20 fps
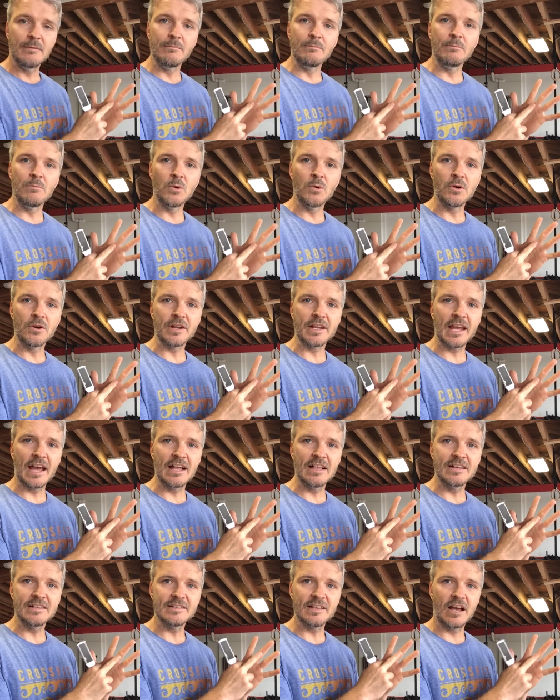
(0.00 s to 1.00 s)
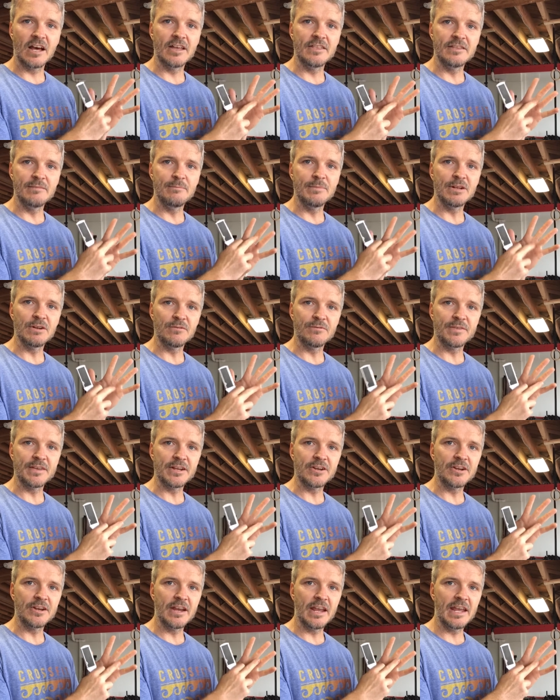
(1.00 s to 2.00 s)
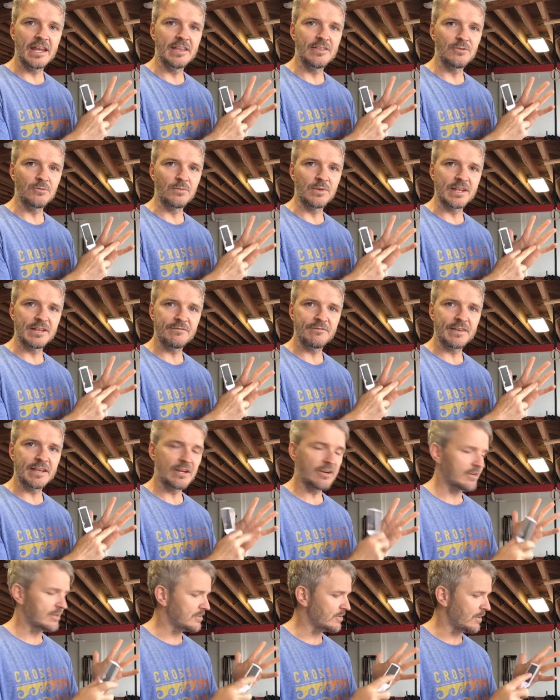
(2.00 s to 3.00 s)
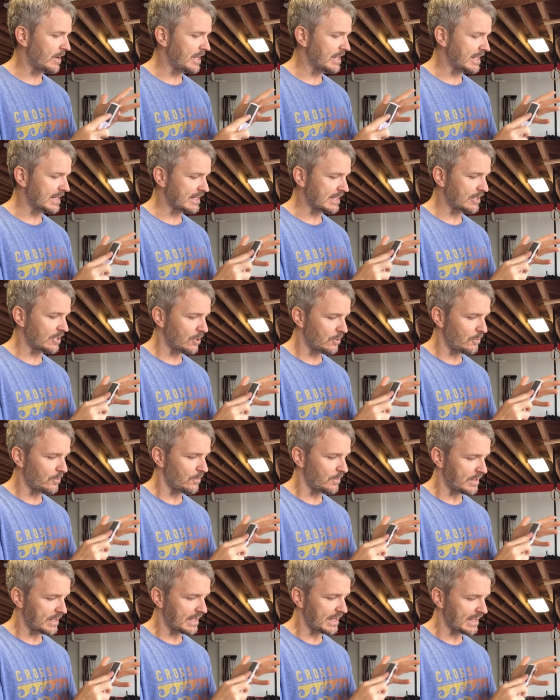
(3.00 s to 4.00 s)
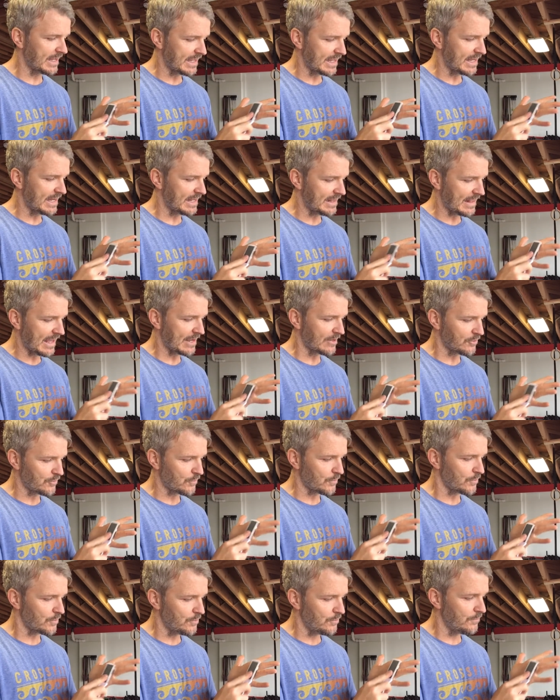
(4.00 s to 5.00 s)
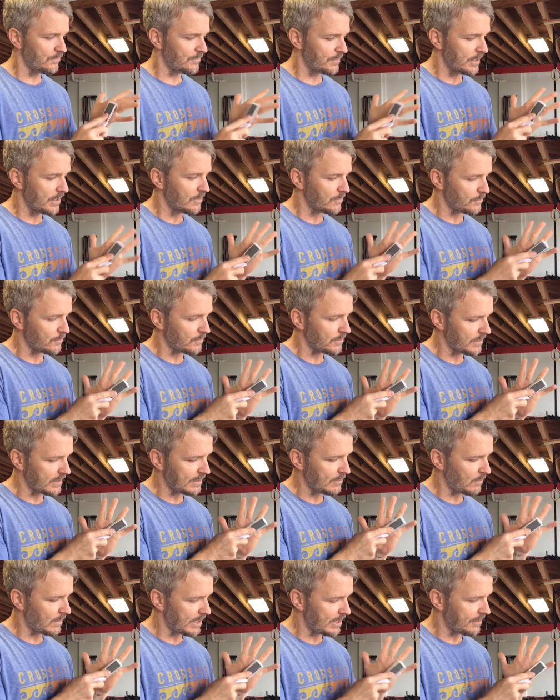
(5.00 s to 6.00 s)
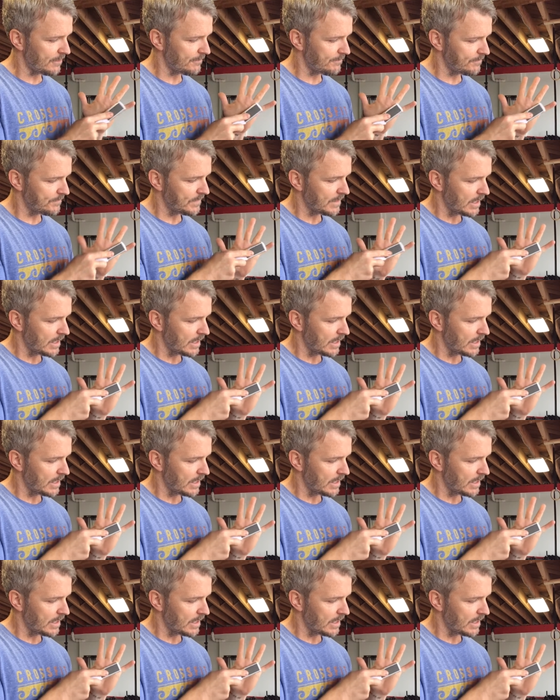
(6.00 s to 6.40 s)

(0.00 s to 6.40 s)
more callus on the middle finger and the ring finger, so I like to go get in that groove really well.